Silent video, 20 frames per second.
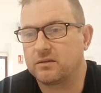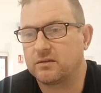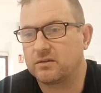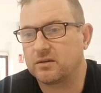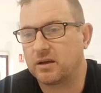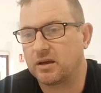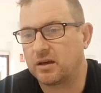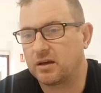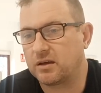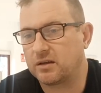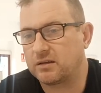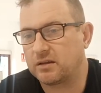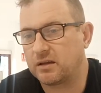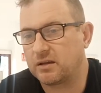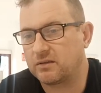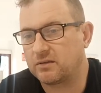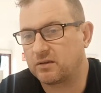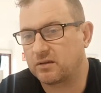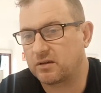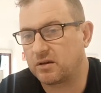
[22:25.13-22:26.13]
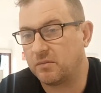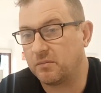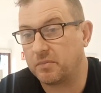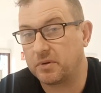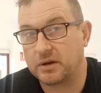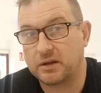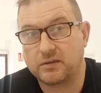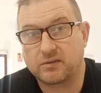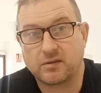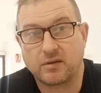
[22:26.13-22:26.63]
There's a
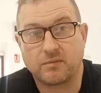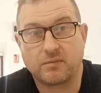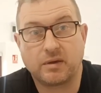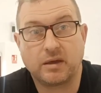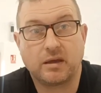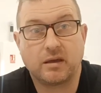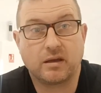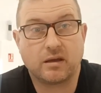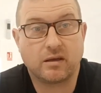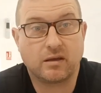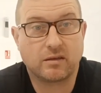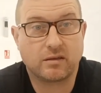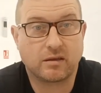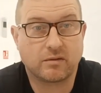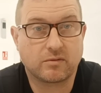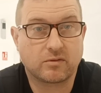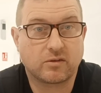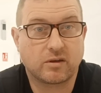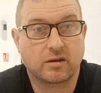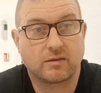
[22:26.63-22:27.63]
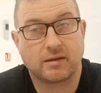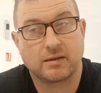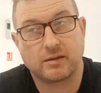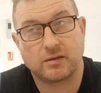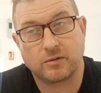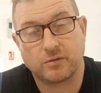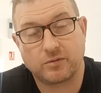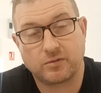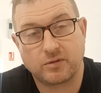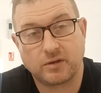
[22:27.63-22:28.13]
company in Sevilla, the other side of
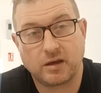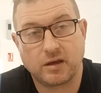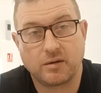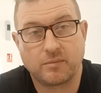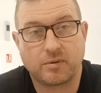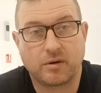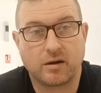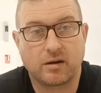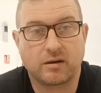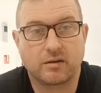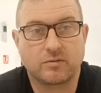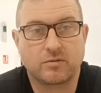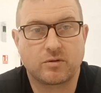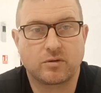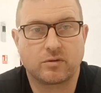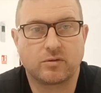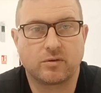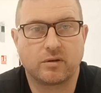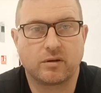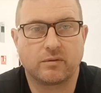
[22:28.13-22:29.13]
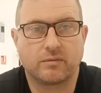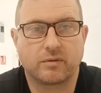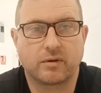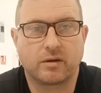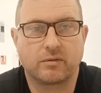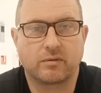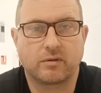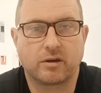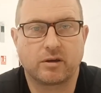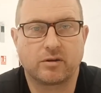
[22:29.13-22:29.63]
Andalusia, apparently which are doing a
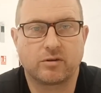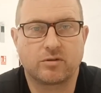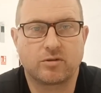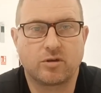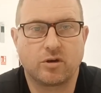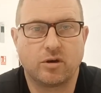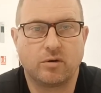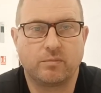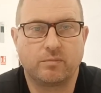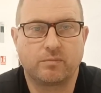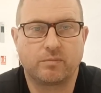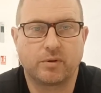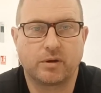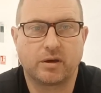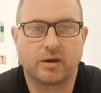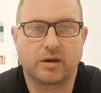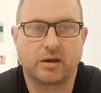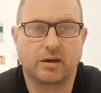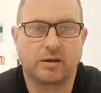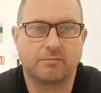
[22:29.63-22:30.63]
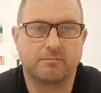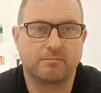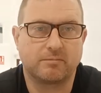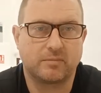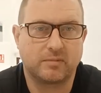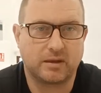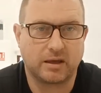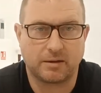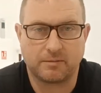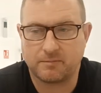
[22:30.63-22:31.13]
very, very good job. But I'm
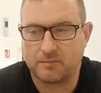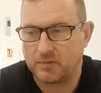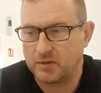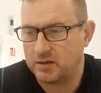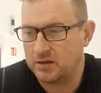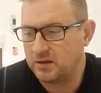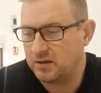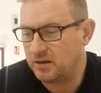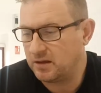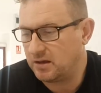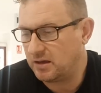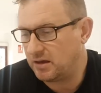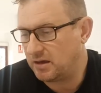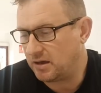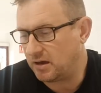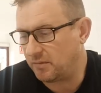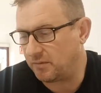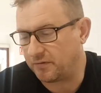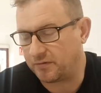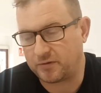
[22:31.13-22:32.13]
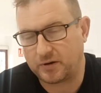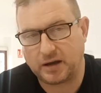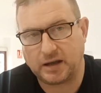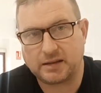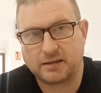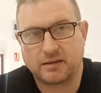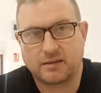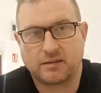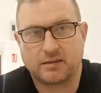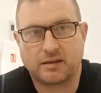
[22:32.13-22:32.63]

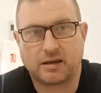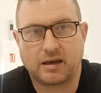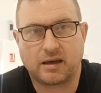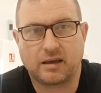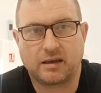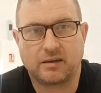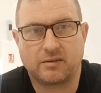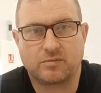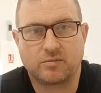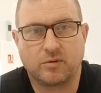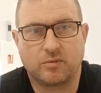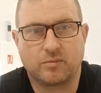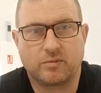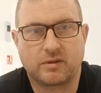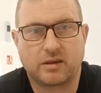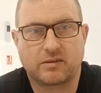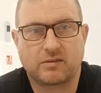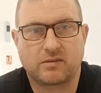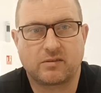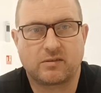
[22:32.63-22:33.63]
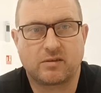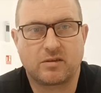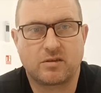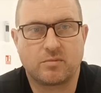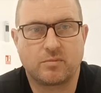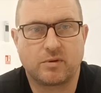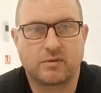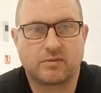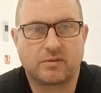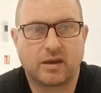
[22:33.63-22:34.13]
afraid that's the
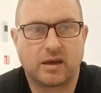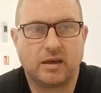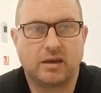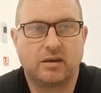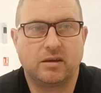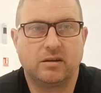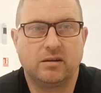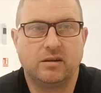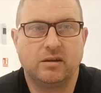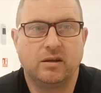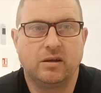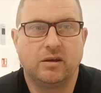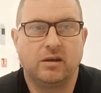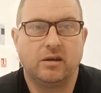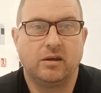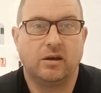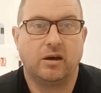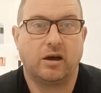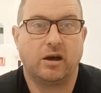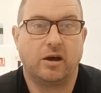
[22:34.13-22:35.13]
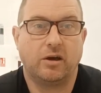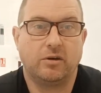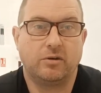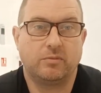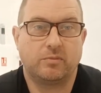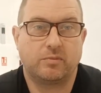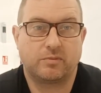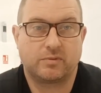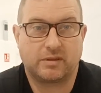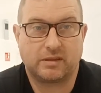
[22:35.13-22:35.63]
decision we've taken. I
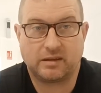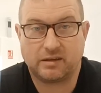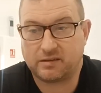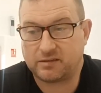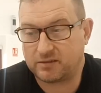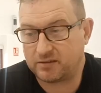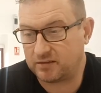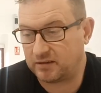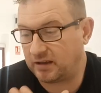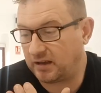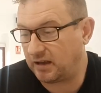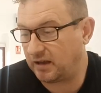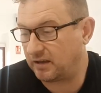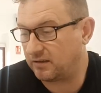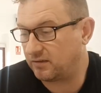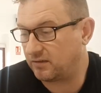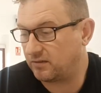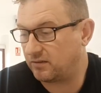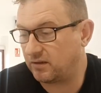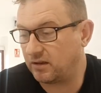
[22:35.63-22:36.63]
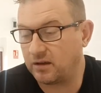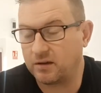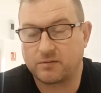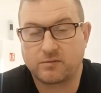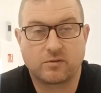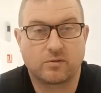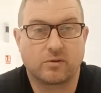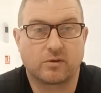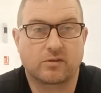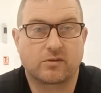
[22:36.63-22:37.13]
hope this has
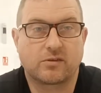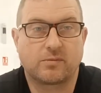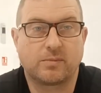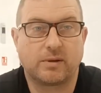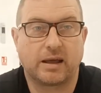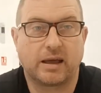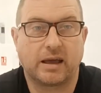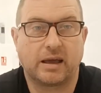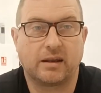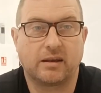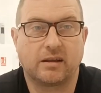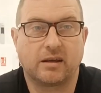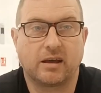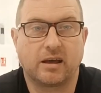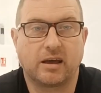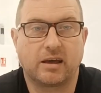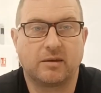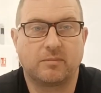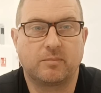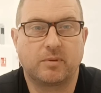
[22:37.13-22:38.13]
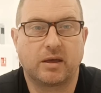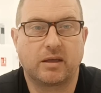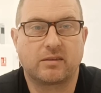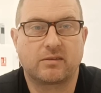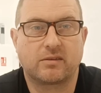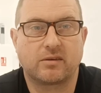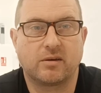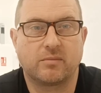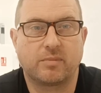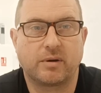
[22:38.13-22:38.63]
served to explain a
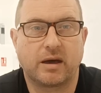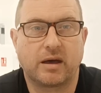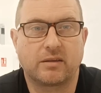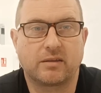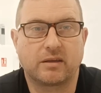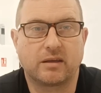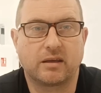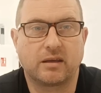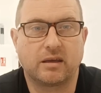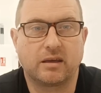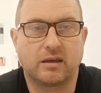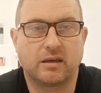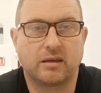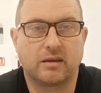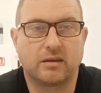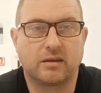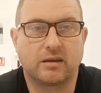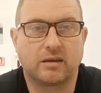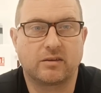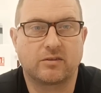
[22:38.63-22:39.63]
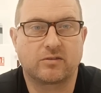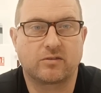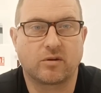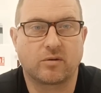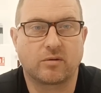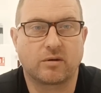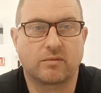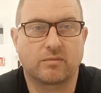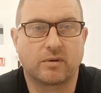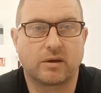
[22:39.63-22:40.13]
bit about the
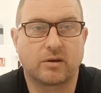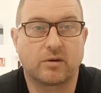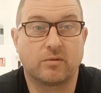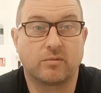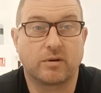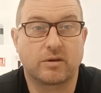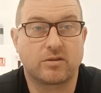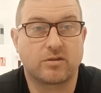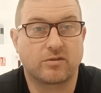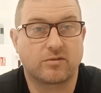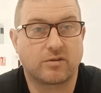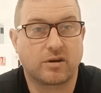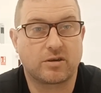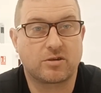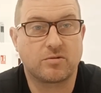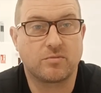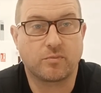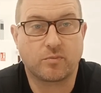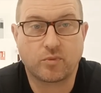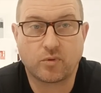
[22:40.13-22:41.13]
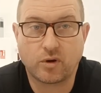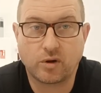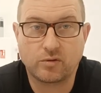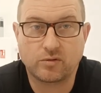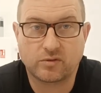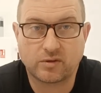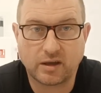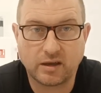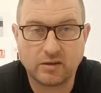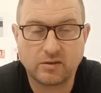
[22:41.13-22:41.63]
historic vehicle registration
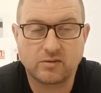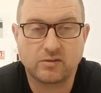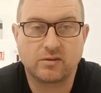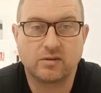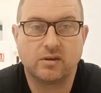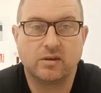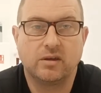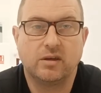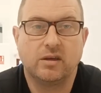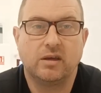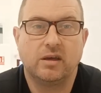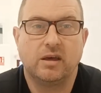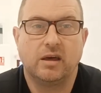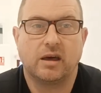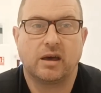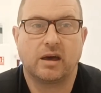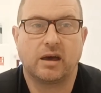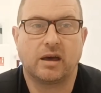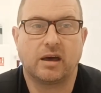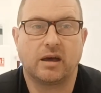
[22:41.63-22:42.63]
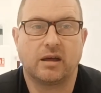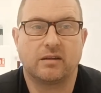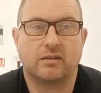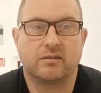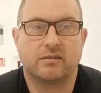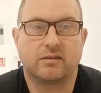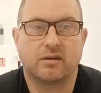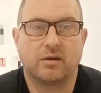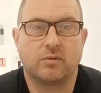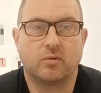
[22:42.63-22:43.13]
process
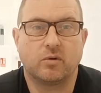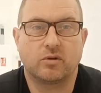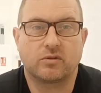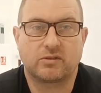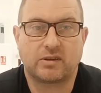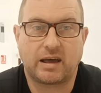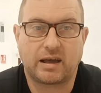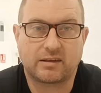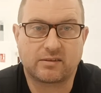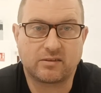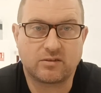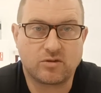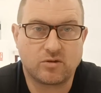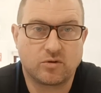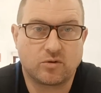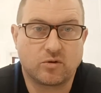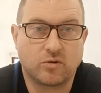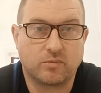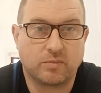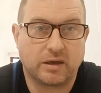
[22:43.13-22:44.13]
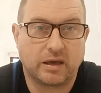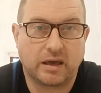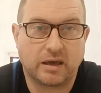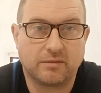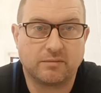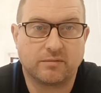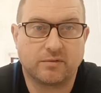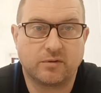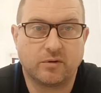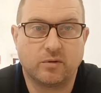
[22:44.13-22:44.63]
and what taxes you could be
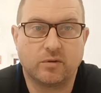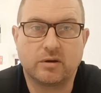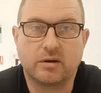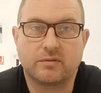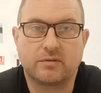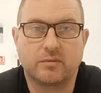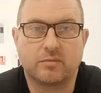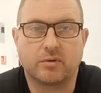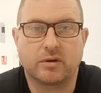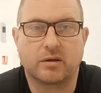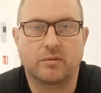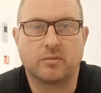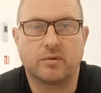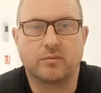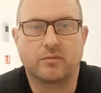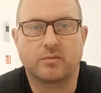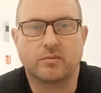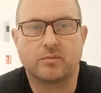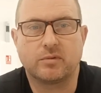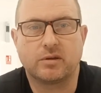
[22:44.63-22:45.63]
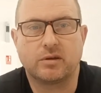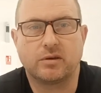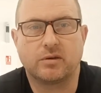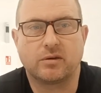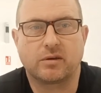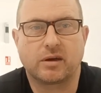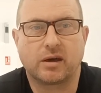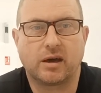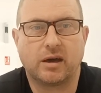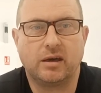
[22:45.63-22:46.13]
in for if you bring one from
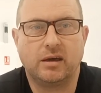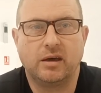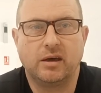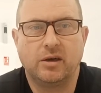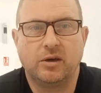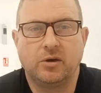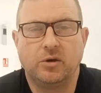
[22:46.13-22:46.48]
the UK.